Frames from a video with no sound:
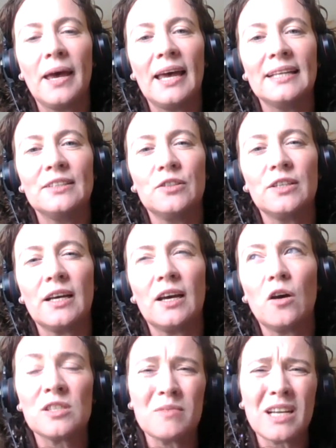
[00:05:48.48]
And
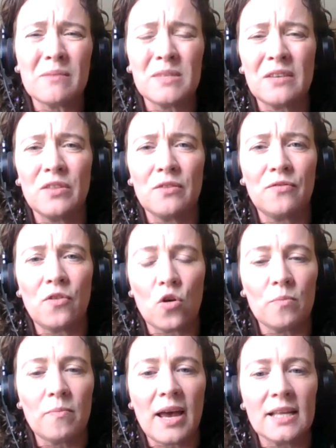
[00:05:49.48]
sometimes even the
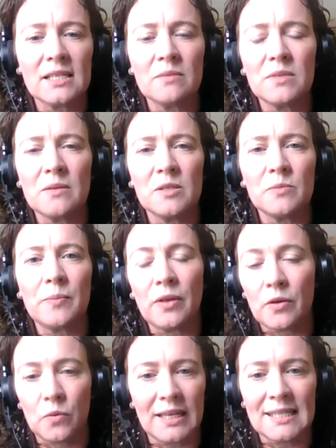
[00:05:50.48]
format, sometimes people
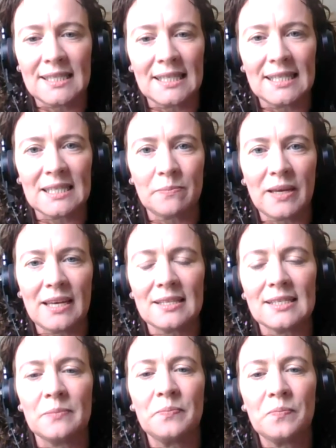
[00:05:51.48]
are wasting
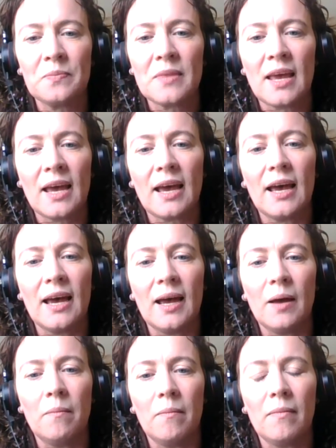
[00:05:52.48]
space
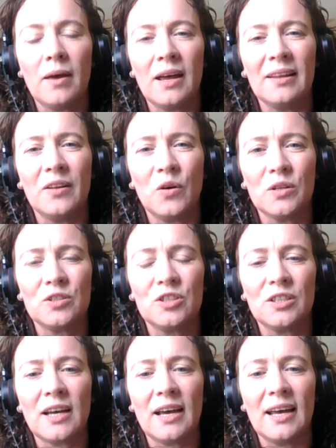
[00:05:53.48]
and not
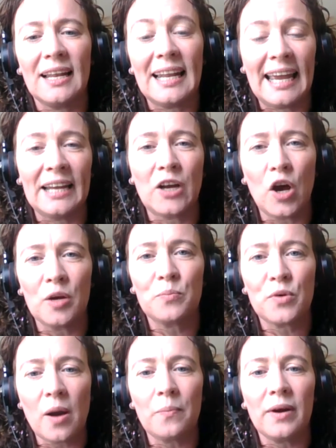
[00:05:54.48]
laying it out
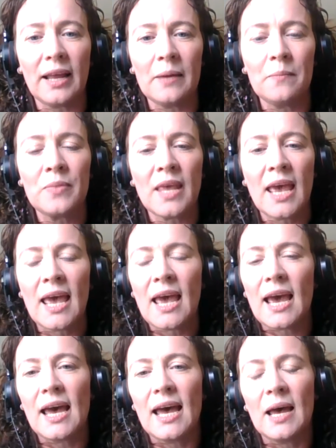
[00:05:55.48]
properly.
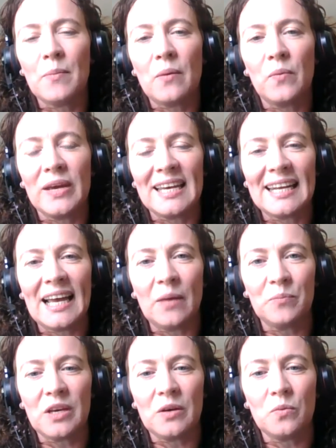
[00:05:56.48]
And we can help
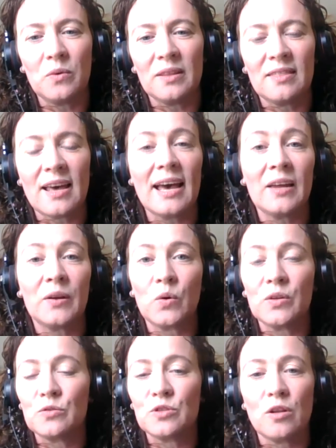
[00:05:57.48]
you with that. Or
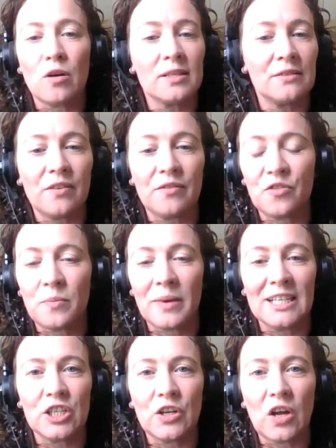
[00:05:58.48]
there's lots of
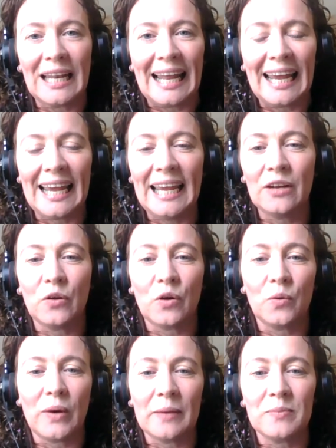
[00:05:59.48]
information online on our
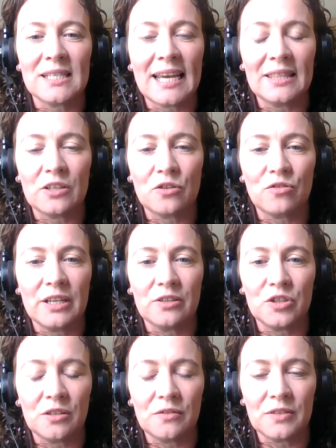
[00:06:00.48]
website, the career
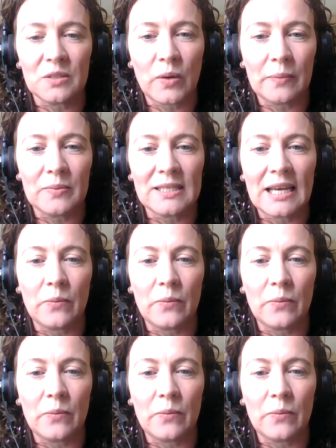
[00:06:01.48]
service website.